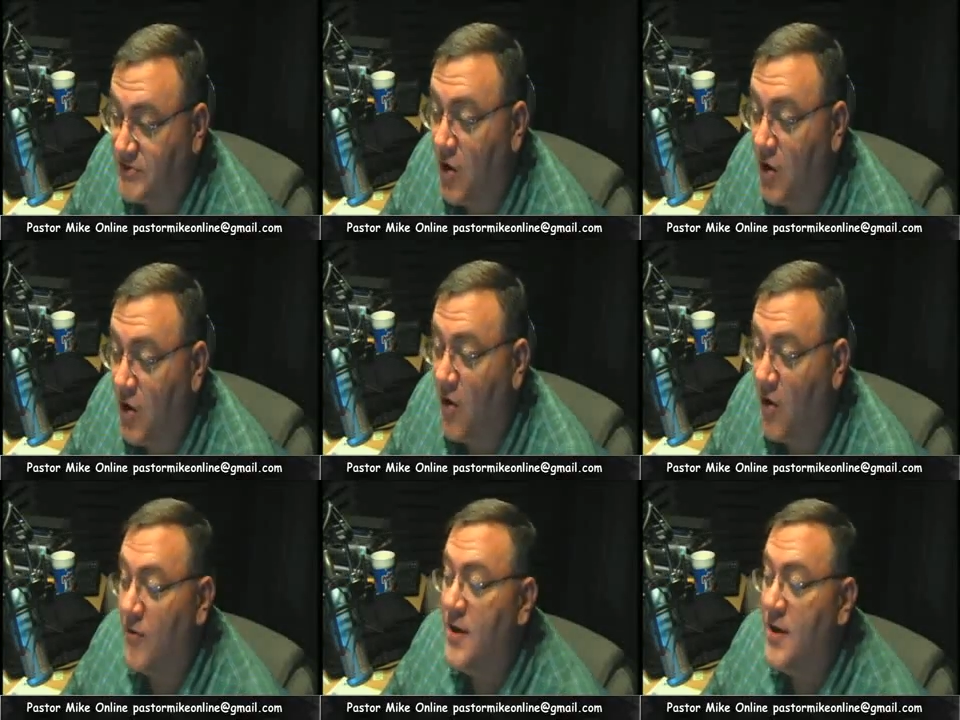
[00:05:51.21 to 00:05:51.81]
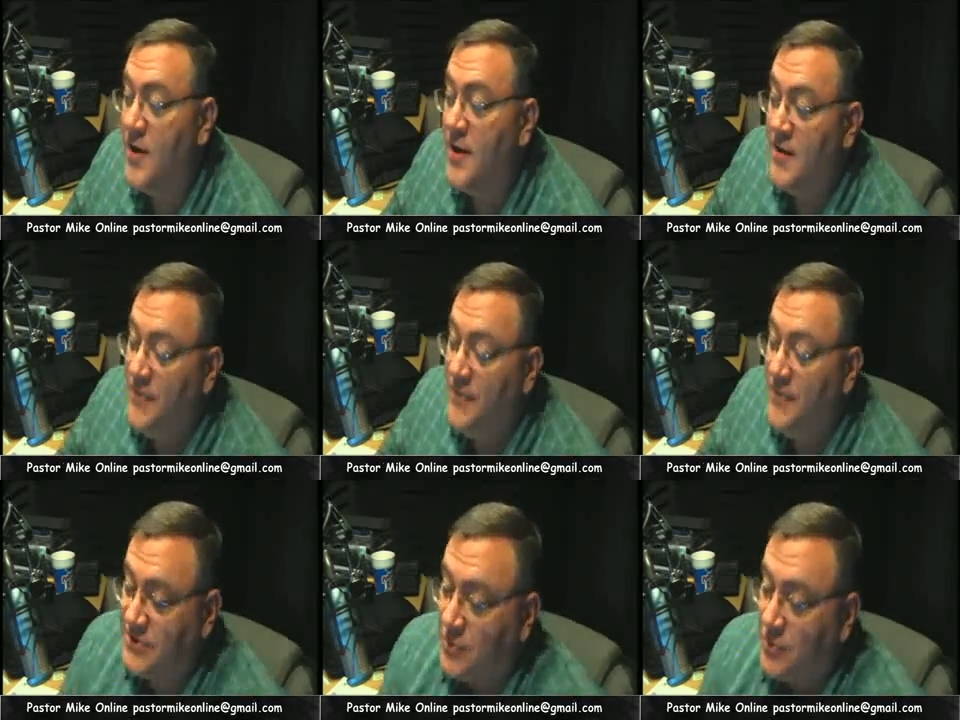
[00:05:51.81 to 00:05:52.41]
Oh,
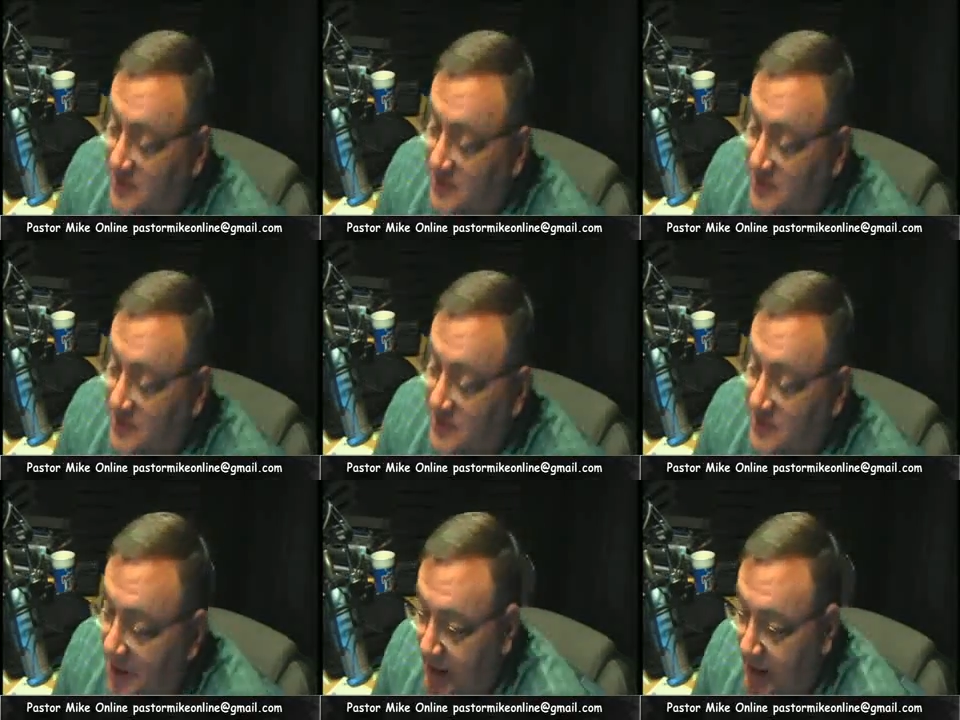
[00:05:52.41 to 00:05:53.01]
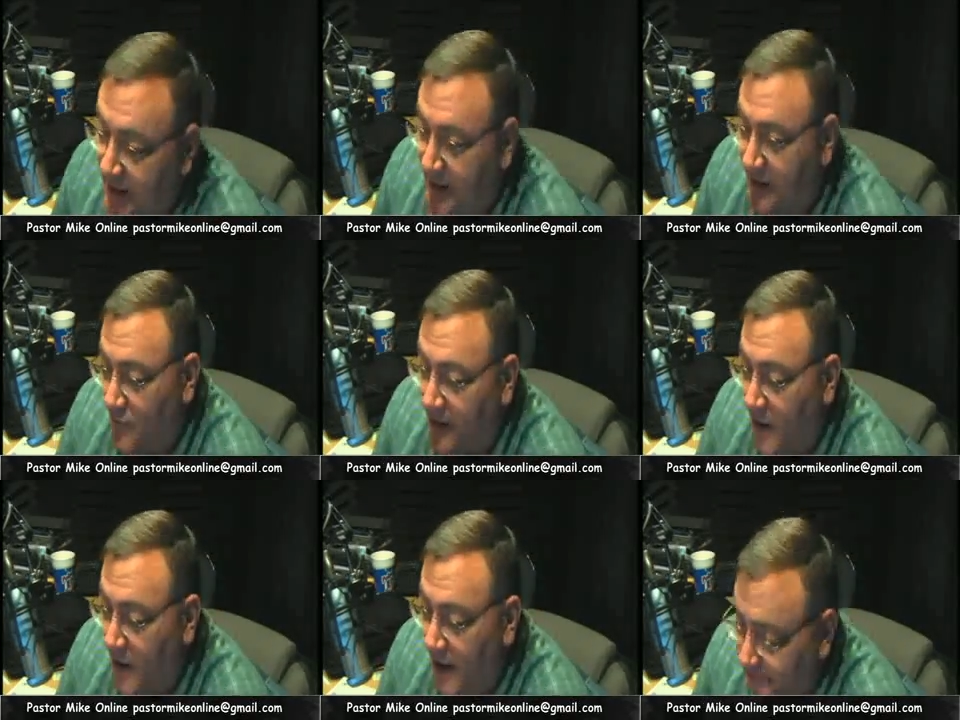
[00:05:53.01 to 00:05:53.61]
this story's been making
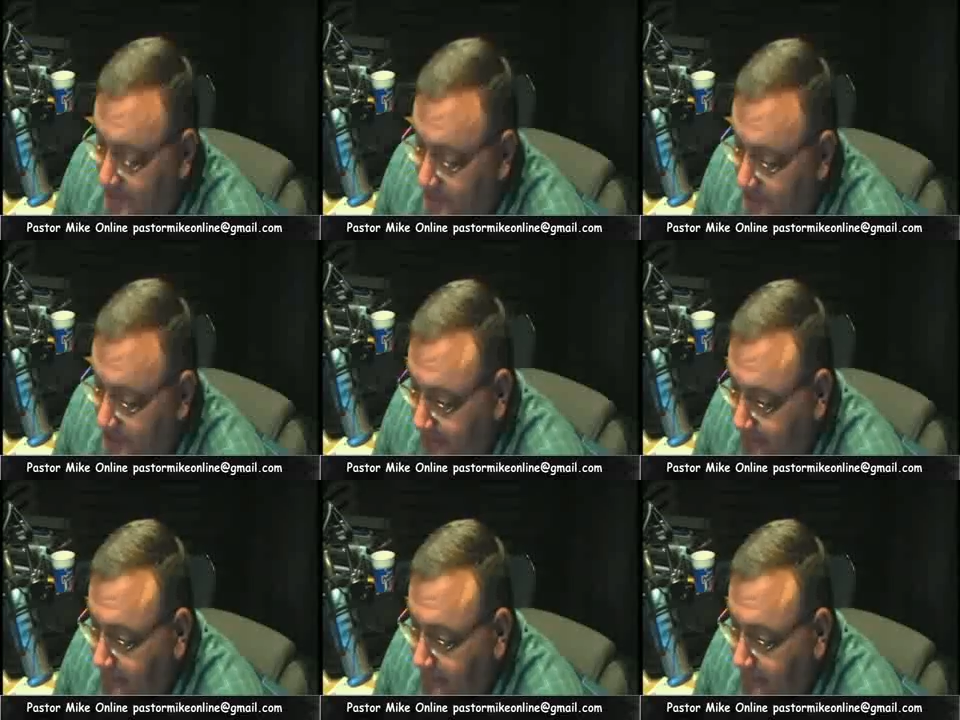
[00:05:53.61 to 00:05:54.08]
rounds